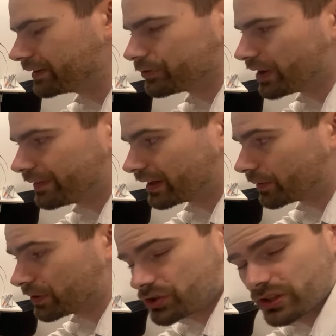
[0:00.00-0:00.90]
If you have any
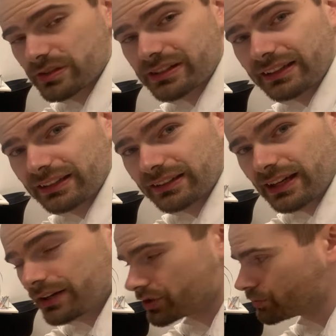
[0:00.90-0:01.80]
questions, get in
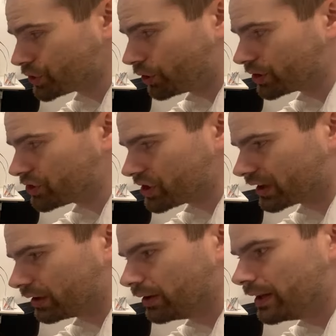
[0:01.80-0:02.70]
touch, join the
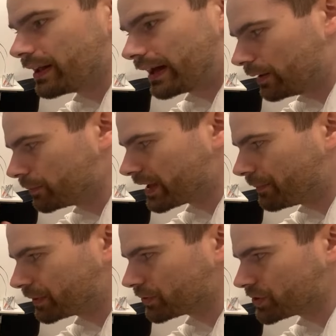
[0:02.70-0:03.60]
channel. I'll be
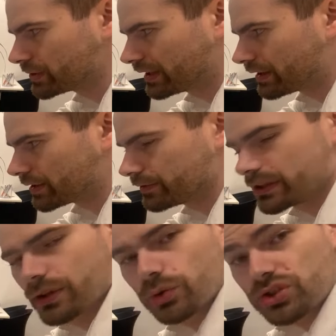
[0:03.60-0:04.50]
happy to shoot another video